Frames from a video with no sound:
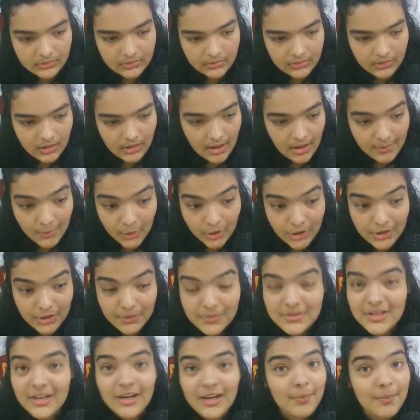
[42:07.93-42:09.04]
I'm on a new
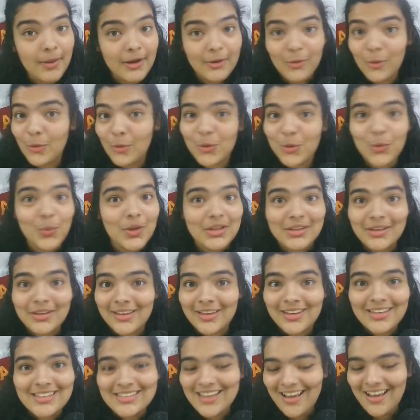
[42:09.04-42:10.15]
setup, I don't know where the
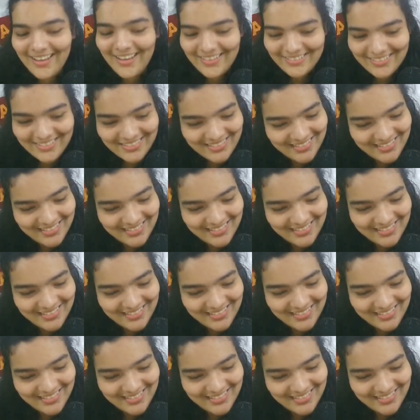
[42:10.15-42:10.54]
keys are.